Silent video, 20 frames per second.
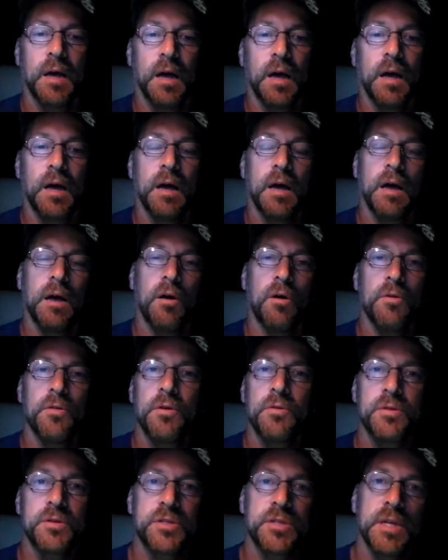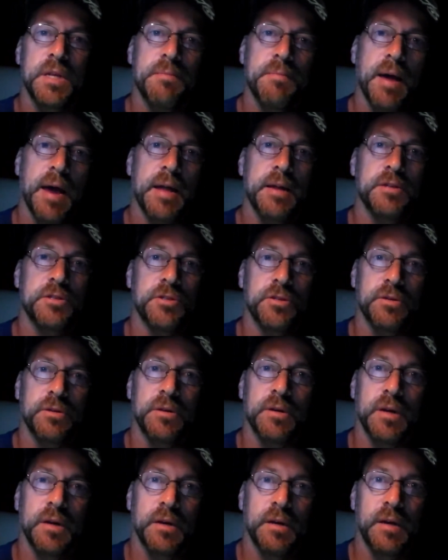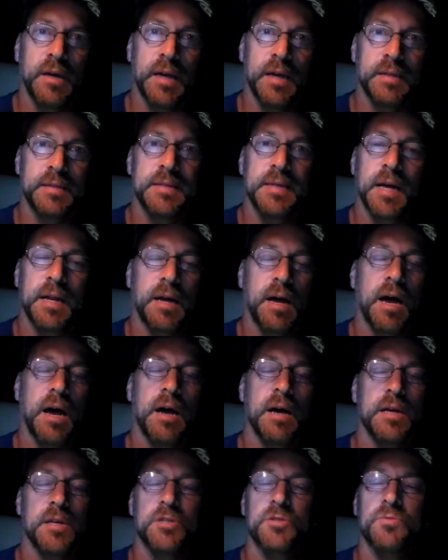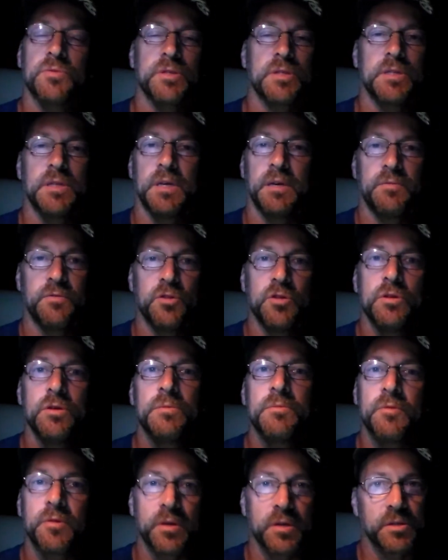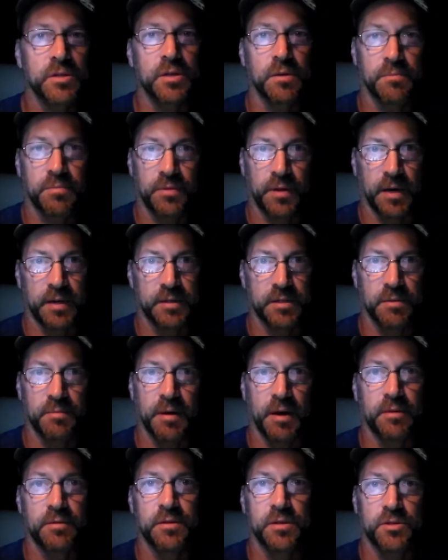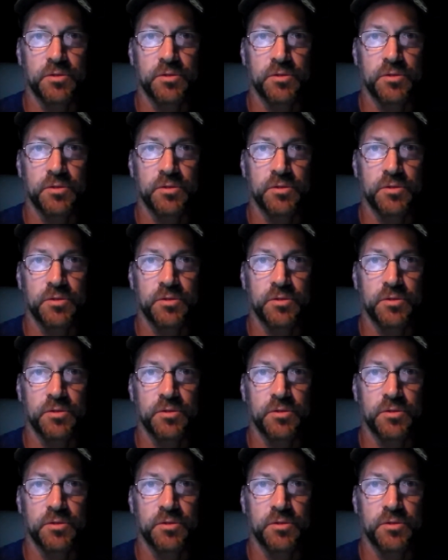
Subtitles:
Although the city manager in Tenaha has received numerous complaints about